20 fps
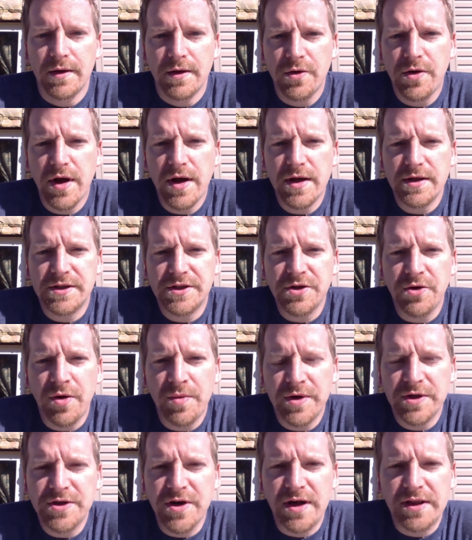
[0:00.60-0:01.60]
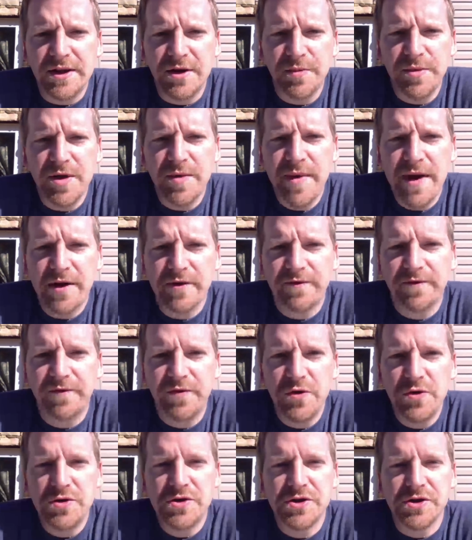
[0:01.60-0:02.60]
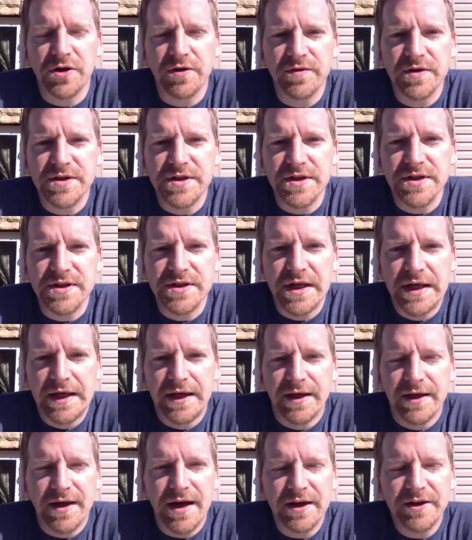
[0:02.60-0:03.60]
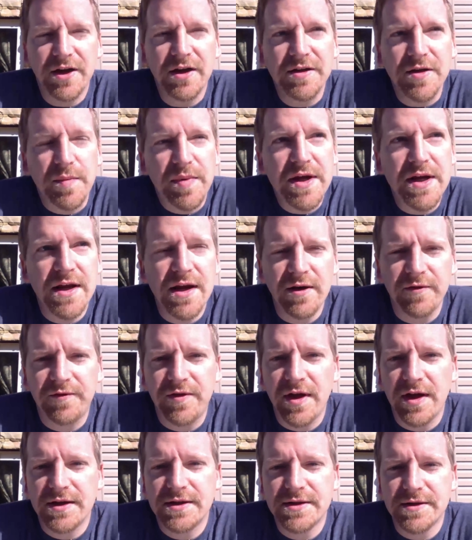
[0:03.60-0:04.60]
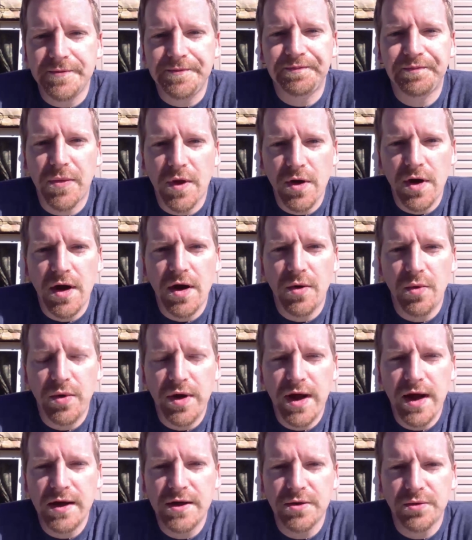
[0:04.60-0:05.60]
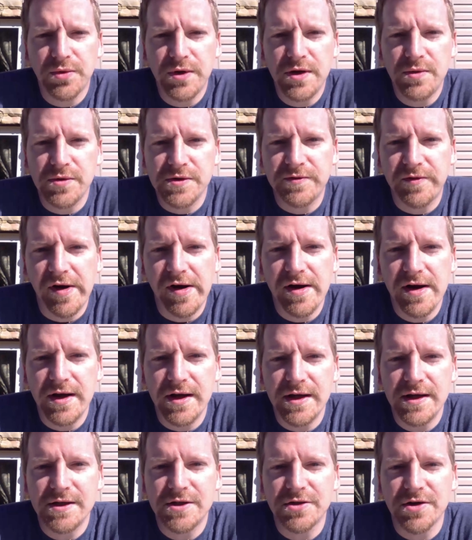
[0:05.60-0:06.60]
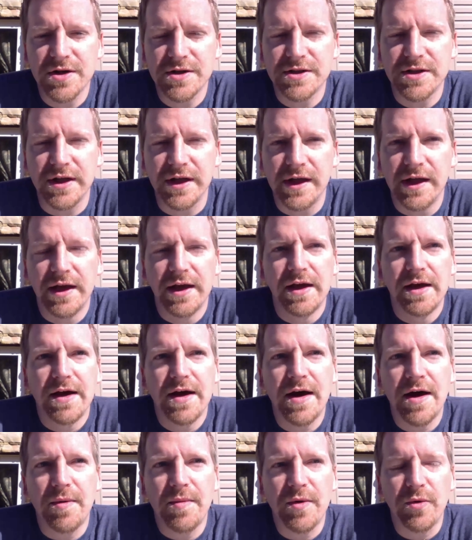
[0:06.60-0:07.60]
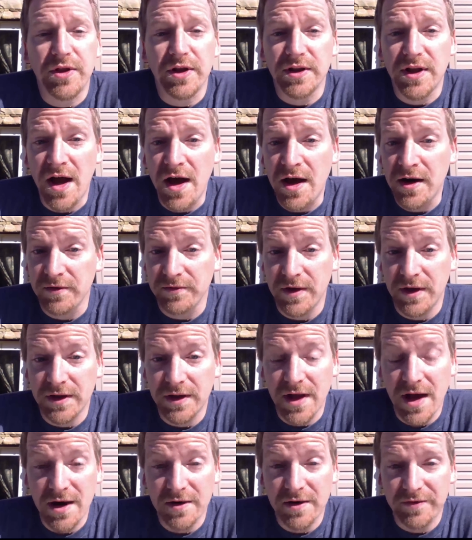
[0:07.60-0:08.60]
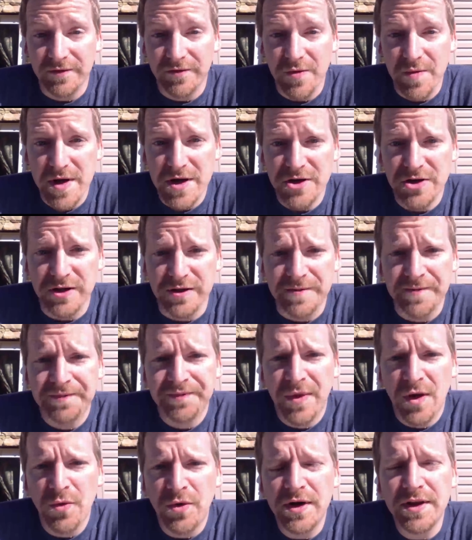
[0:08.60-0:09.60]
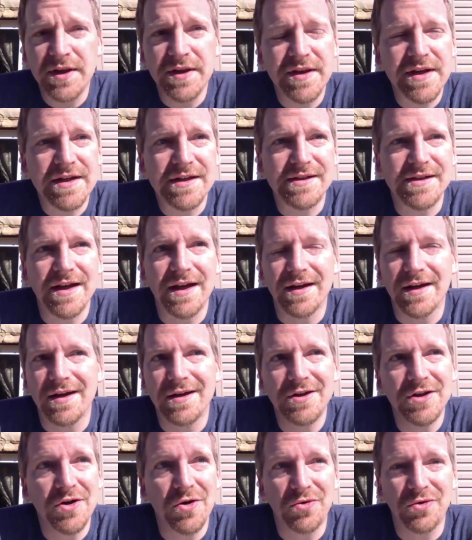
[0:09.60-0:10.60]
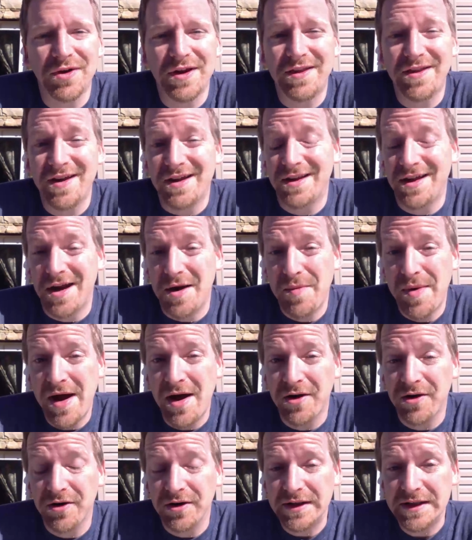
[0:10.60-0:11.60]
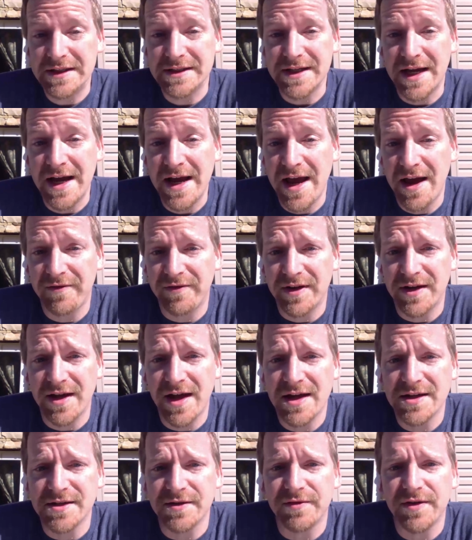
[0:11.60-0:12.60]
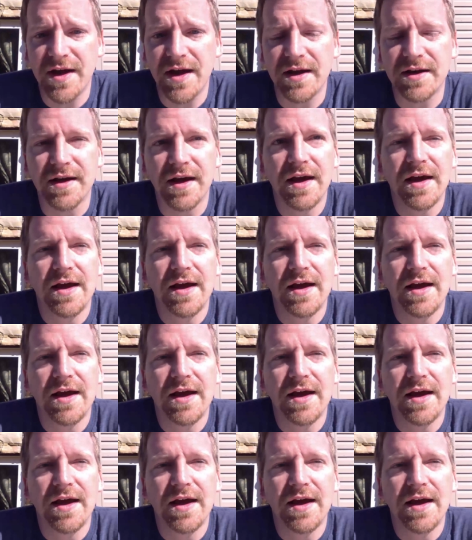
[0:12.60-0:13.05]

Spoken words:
Okay, so I'm going to talk a little bit about food services. I thought the PDF that we had to read was very interesting, with a lot of information. One of the things that you don't really think a lot about, or at least I haven't as of yet,